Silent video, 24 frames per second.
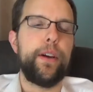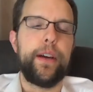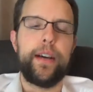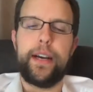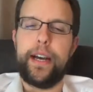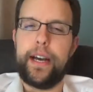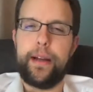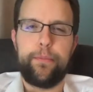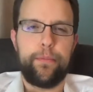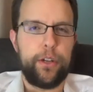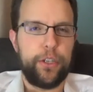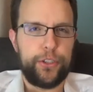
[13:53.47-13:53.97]

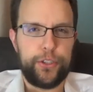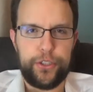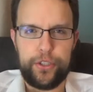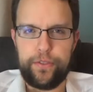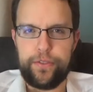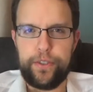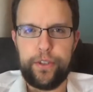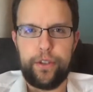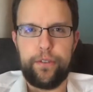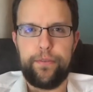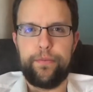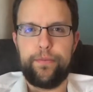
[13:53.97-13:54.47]
I'm not sure
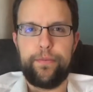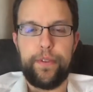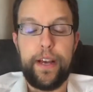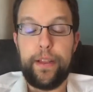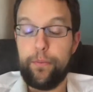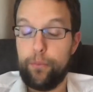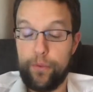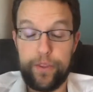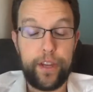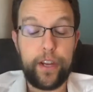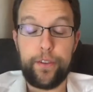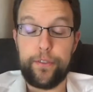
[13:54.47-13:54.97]
if
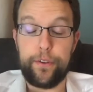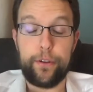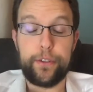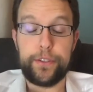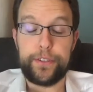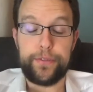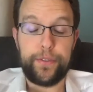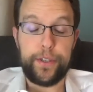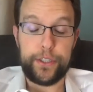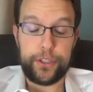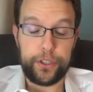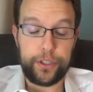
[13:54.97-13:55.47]
they're
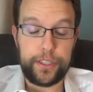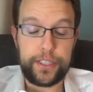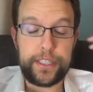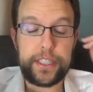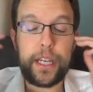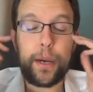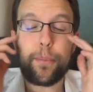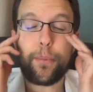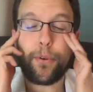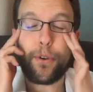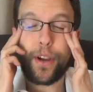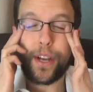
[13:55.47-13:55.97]
officially
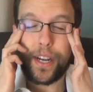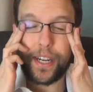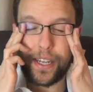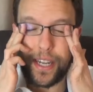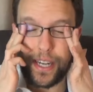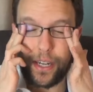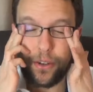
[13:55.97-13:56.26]
separated.